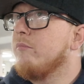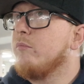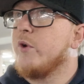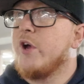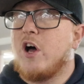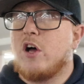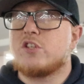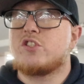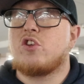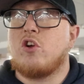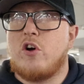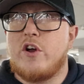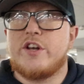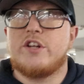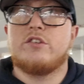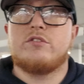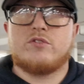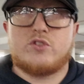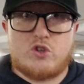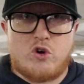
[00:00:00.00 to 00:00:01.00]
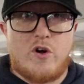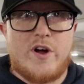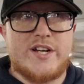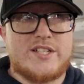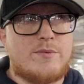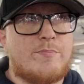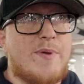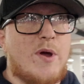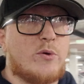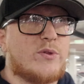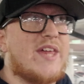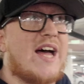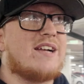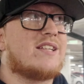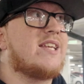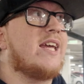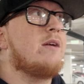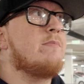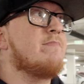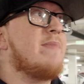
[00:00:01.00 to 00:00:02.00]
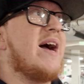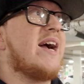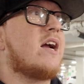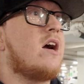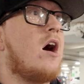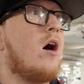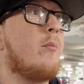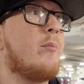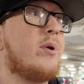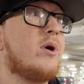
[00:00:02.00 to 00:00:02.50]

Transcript: We are trying to build that team back up.